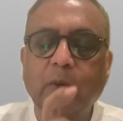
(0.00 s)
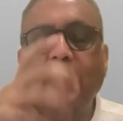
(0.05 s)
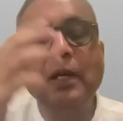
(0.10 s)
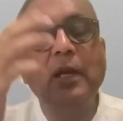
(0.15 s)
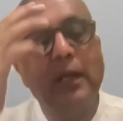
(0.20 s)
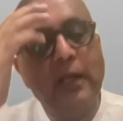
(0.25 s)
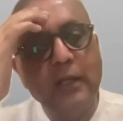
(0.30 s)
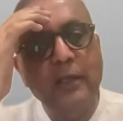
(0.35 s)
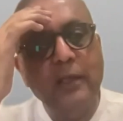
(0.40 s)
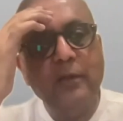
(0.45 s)

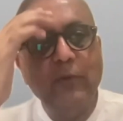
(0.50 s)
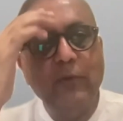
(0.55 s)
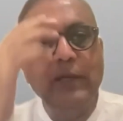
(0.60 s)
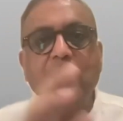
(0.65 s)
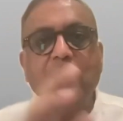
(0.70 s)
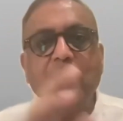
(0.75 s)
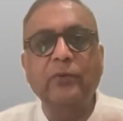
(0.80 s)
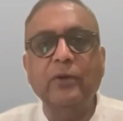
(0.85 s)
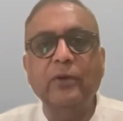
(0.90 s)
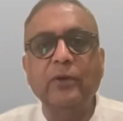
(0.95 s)
Okay,
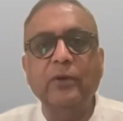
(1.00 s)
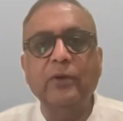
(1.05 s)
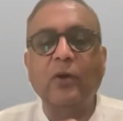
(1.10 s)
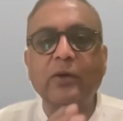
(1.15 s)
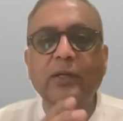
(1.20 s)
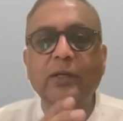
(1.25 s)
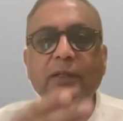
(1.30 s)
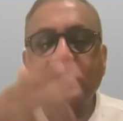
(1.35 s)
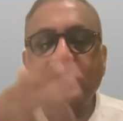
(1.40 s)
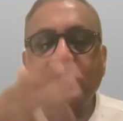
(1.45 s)
in a very
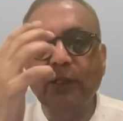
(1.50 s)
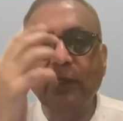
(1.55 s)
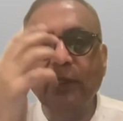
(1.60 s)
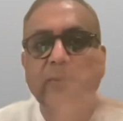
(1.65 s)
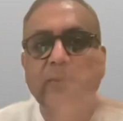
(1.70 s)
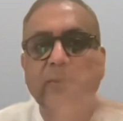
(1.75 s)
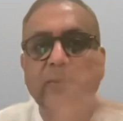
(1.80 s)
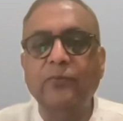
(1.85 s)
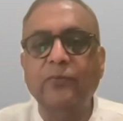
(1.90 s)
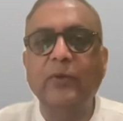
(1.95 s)
different
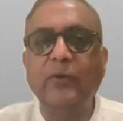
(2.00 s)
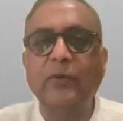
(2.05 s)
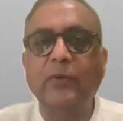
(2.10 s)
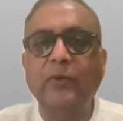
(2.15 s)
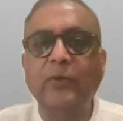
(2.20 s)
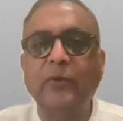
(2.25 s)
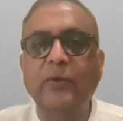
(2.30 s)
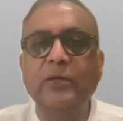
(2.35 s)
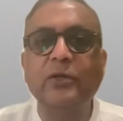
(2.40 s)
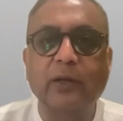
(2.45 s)
context, think of
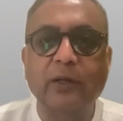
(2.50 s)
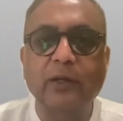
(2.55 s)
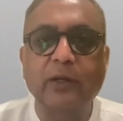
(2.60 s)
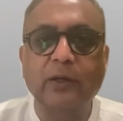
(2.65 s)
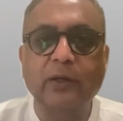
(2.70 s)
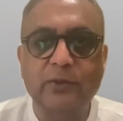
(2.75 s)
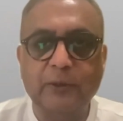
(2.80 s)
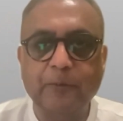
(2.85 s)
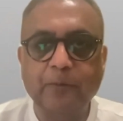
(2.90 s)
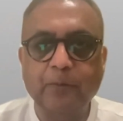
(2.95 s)
facial
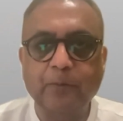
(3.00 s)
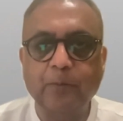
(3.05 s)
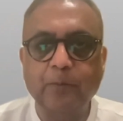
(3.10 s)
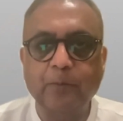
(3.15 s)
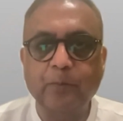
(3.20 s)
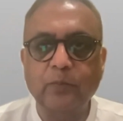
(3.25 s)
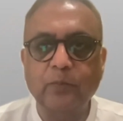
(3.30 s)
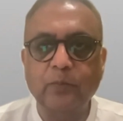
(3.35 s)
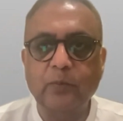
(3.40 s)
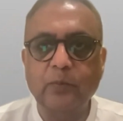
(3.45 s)

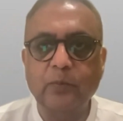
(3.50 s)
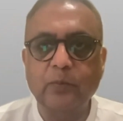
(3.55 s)
recognition.